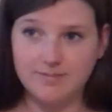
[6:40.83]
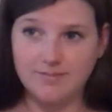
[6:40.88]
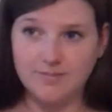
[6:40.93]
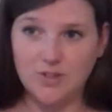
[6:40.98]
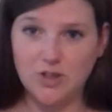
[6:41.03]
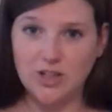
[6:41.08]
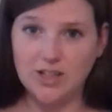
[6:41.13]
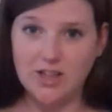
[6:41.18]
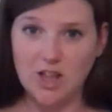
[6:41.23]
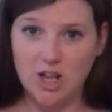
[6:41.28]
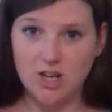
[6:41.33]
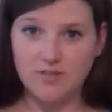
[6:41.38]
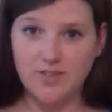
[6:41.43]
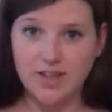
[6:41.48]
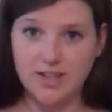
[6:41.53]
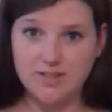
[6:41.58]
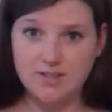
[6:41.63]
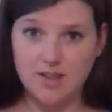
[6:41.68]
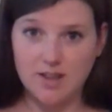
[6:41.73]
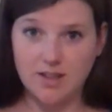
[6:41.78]
Well, a lot of
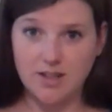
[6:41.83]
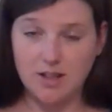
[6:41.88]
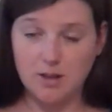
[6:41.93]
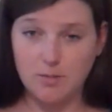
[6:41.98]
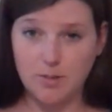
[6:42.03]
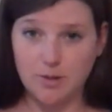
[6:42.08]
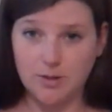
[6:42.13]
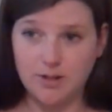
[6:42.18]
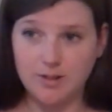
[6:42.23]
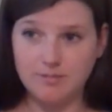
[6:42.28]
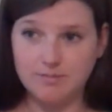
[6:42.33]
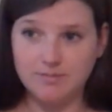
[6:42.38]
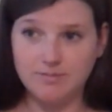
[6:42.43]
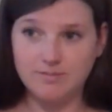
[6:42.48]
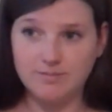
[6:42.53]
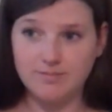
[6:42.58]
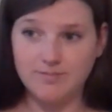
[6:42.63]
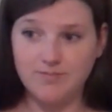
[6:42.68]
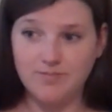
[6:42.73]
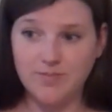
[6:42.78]
anxiety about it.
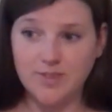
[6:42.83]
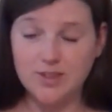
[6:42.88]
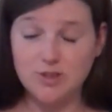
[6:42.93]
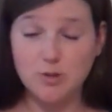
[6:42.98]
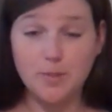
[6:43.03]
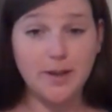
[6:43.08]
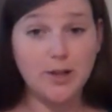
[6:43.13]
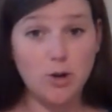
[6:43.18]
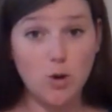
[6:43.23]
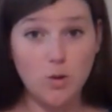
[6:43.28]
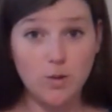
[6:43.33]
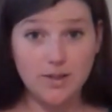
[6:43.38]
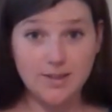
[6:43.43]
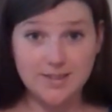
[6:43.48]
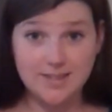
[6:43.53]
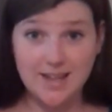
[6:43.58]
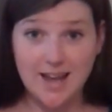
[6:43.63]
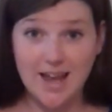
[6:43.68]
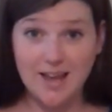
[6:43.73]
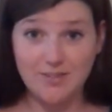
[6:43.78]
So my goal
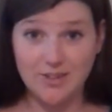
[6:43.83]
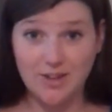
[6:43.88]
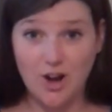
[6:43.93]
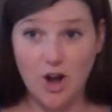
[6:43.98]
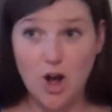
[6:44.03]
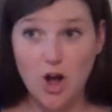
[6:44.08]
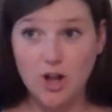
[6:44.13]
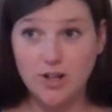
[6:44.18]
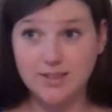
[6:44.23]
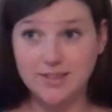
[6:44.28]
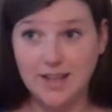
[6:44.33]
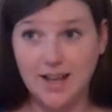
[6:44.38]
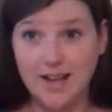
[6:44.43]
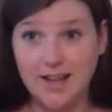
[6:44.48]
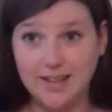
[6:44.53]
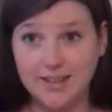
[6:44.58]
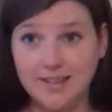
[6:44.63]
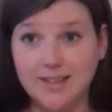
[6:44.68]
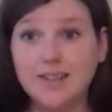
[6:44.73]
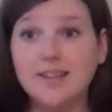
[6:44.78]
is to have it all
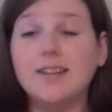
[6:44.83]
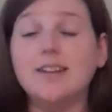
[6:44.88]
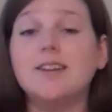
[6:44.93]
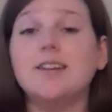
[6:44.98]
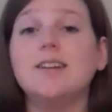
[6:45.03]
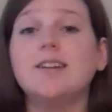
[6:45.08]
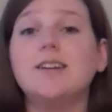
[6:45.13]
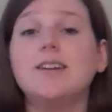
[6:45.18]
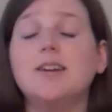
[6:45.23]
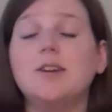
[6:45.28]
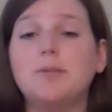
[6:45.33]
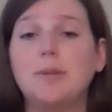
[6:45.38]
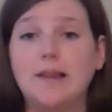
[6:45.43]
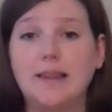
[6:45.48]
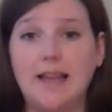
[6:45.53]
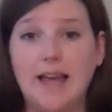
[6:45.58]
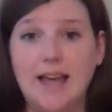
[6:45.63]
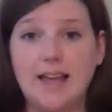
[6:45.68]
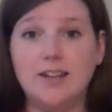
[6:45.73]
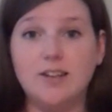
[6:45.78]
done by
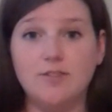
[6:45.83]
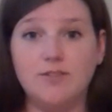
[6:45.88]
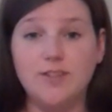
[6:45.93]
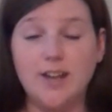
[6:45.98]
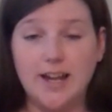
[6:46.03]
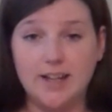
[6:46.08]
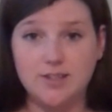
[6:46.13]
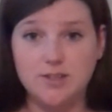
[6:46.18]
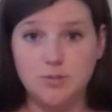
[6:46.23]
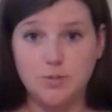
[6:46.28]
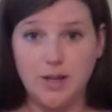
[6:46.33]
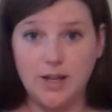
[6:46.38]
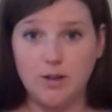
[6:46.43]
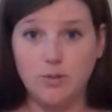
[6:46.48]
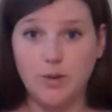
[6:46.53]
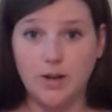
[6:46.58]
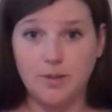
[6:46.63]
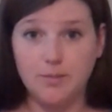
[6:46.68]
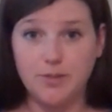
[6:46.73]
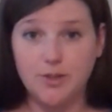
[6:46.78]
the end of next week.
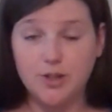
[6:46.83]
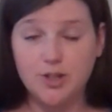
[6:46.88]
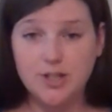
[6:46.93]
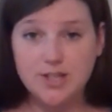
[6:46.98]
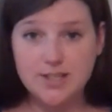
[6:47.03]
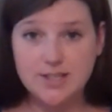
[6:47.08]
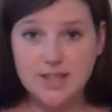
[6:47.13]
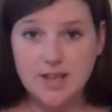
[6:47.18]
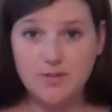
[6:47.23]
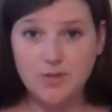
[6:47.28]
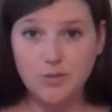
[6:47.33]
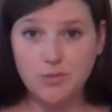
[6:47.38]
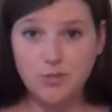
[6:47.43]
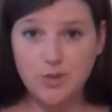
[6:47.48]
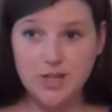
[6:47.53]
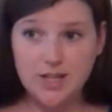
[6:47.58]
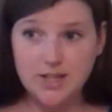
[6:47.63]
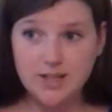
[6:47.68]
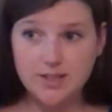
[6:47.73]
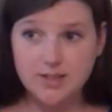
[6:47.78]
When I'm 37
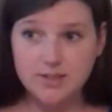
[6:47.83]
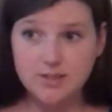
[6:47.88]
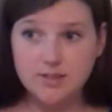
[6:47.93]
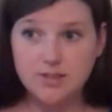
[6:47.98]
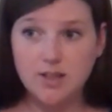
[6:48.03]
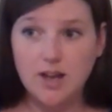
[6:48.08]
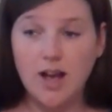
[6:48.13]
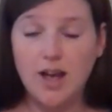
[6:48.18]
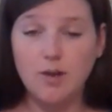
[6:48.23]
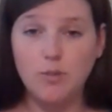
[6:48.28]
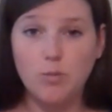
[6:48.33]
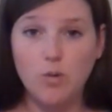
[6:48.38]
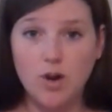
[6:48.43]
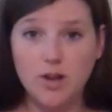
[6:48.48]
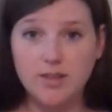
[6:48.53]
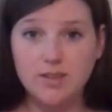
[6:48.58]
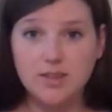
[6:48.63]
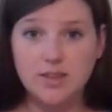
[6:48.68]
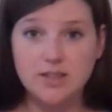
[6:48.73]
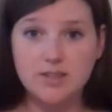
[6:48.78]
weeks, I
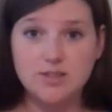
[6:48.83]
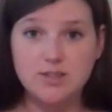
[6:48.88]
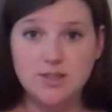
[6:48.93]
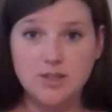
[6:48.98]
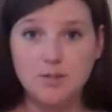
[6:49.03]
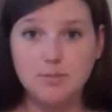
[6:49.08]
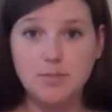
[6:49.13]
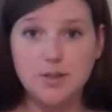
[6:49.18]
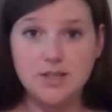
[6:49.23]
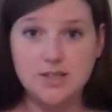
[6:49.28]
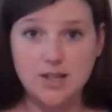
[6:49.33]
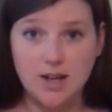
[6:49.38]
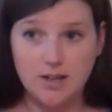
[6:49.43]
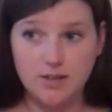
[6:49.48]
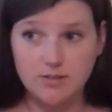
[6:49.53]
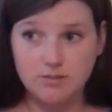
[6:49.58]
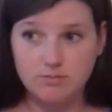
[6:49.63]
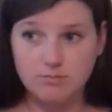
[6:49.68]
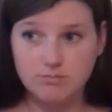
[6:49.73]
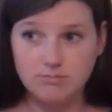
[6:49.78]
want this to be
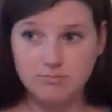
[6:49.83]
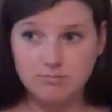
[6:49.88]
done.